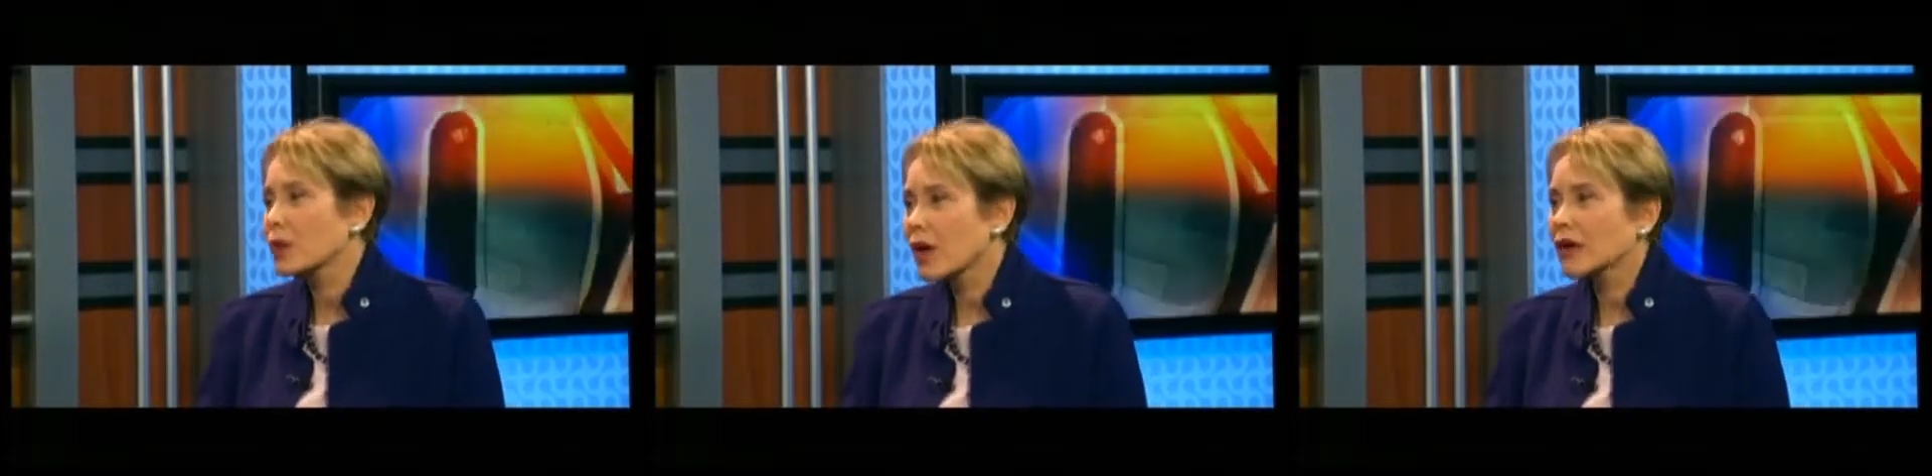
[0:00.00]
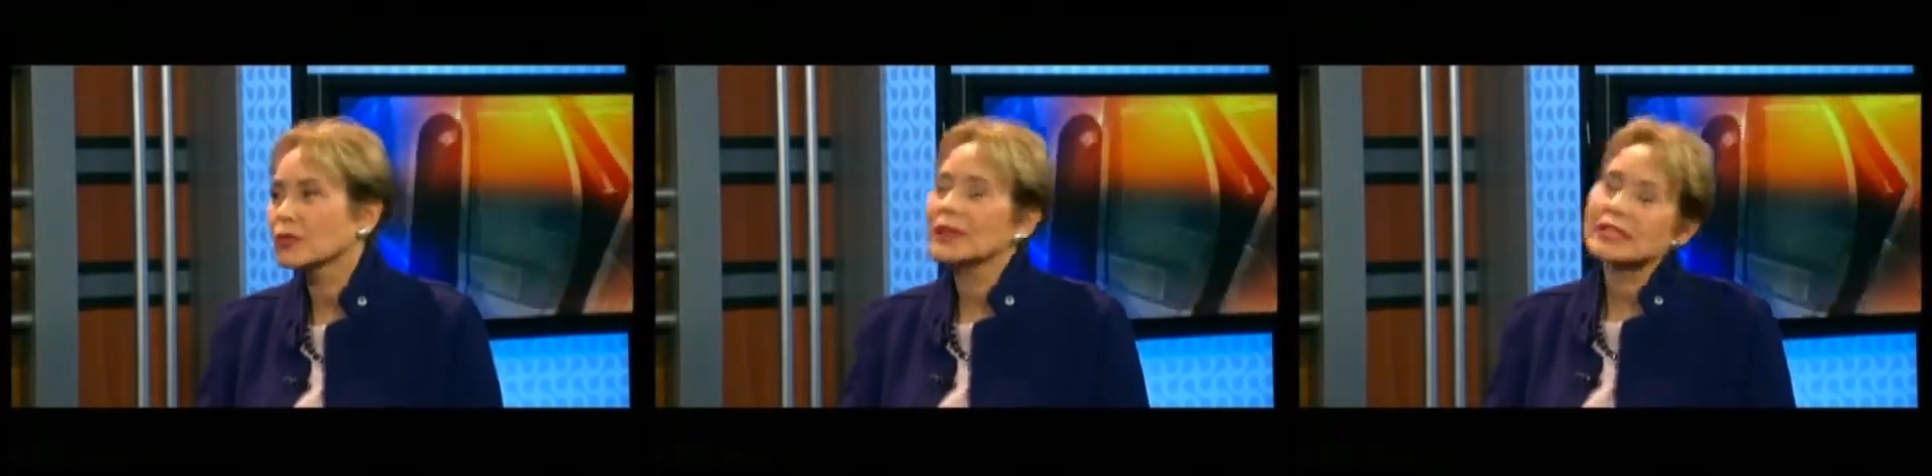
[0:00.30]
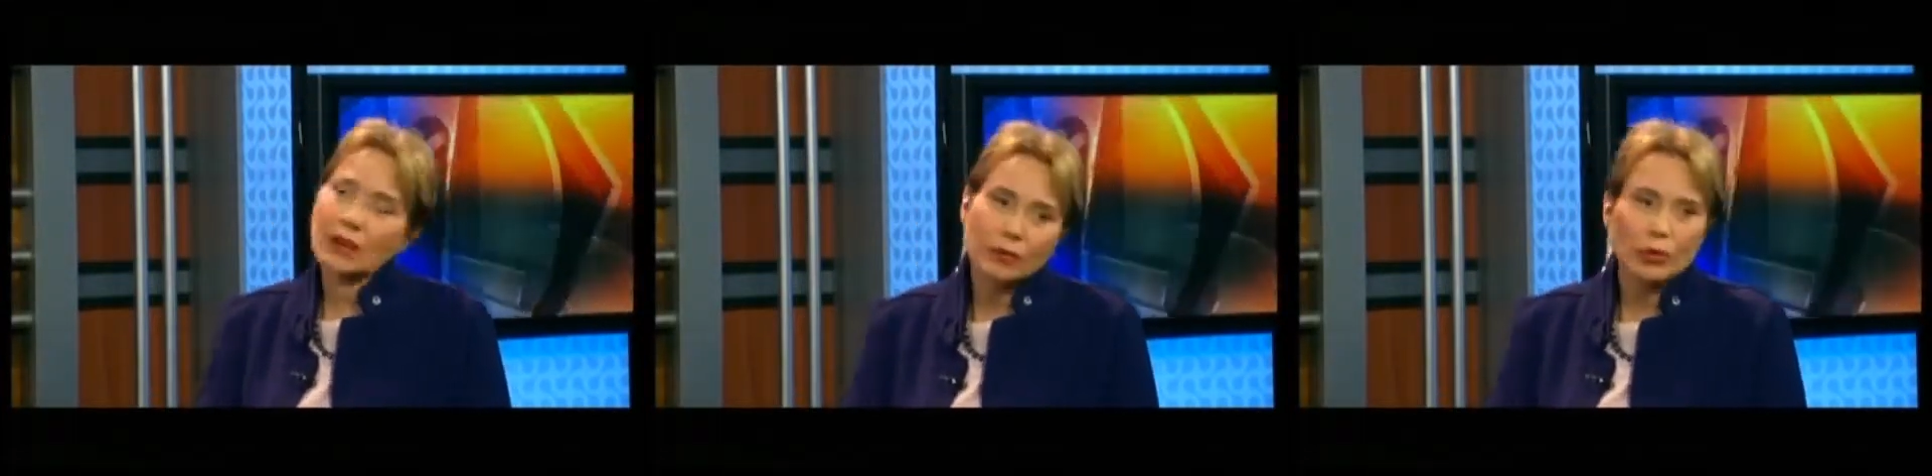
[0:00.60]
wrong or
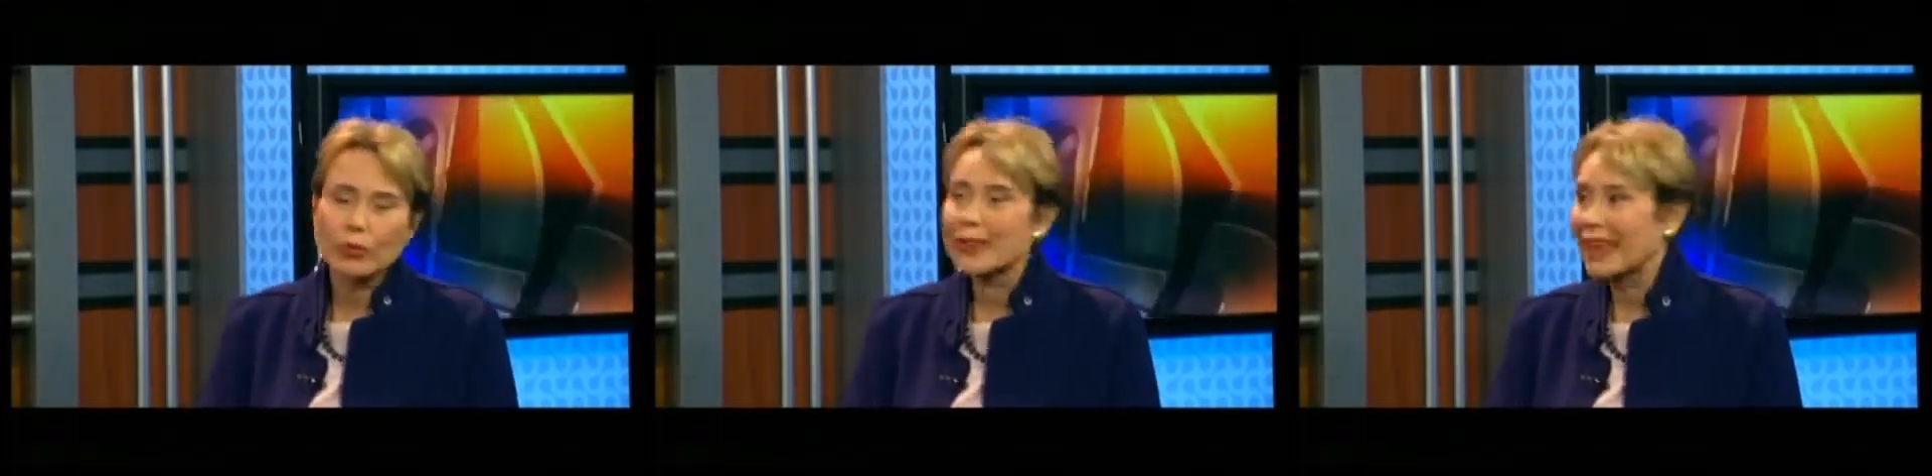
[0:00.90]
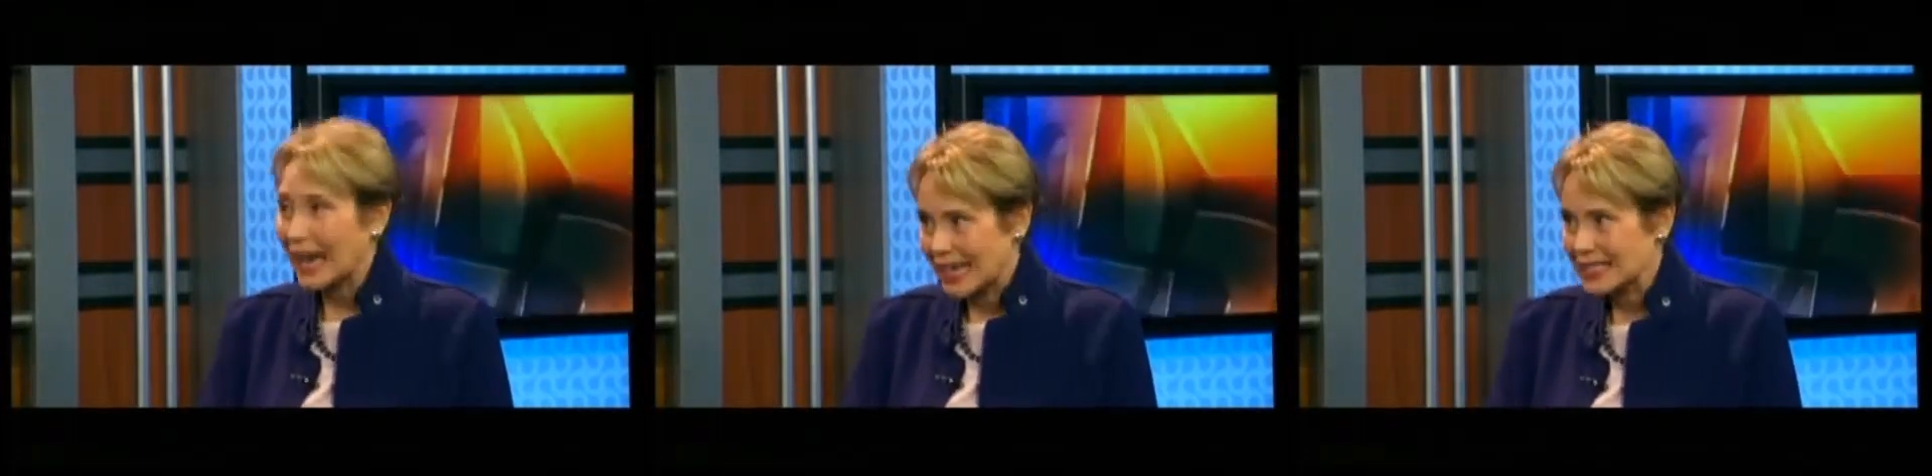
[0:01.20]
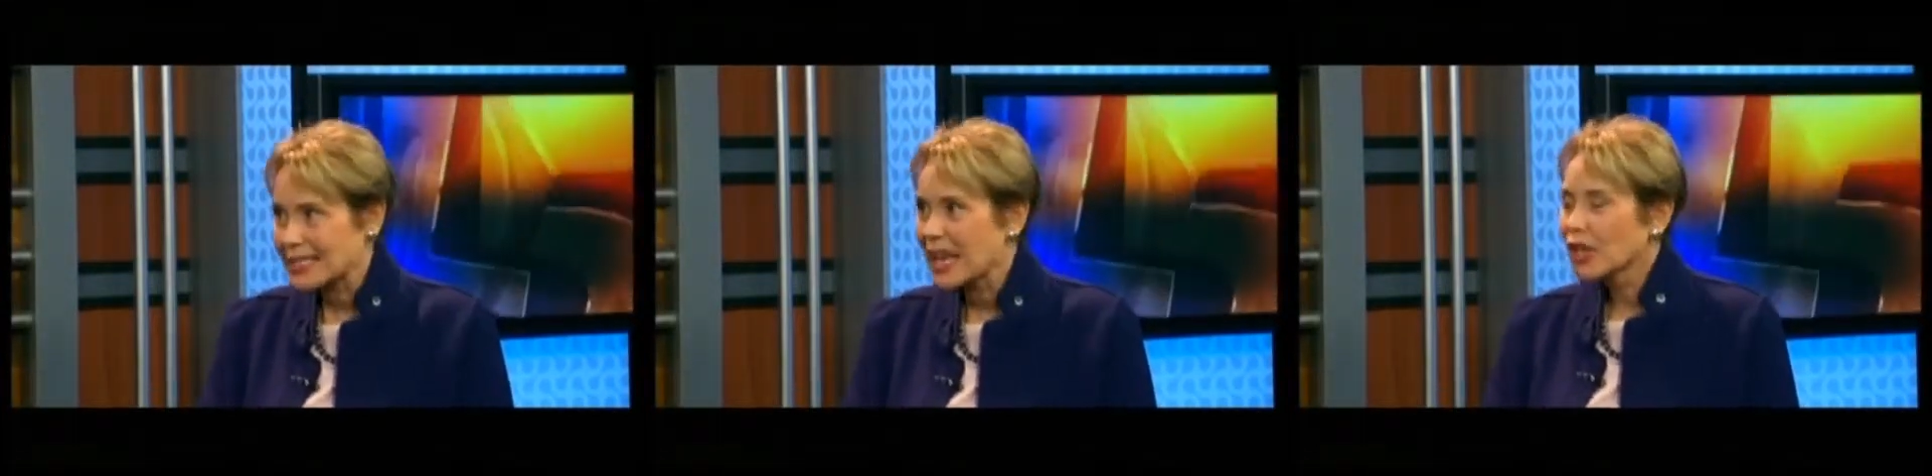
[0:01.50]
what's going on with
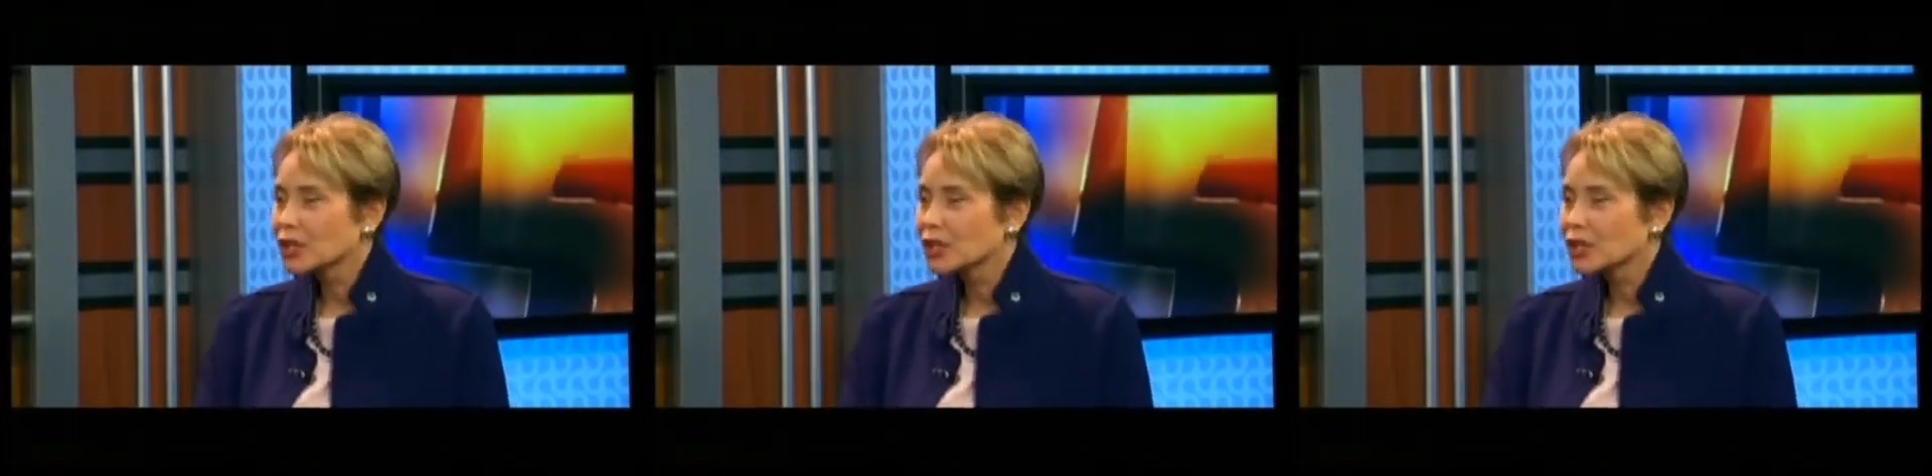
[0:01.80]
us,